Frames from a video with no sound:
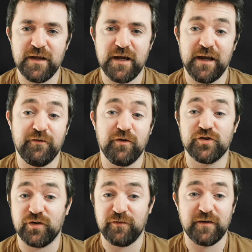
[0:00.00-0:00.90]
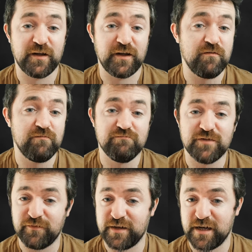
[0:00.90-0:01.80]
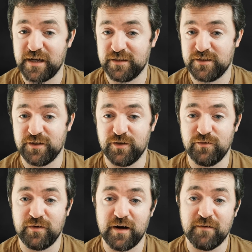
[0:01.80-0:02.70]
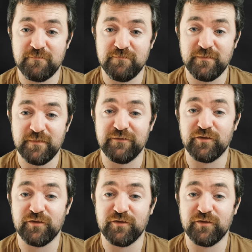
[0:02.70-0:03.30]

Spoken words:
If you enjoyed the video, don't forget to leave a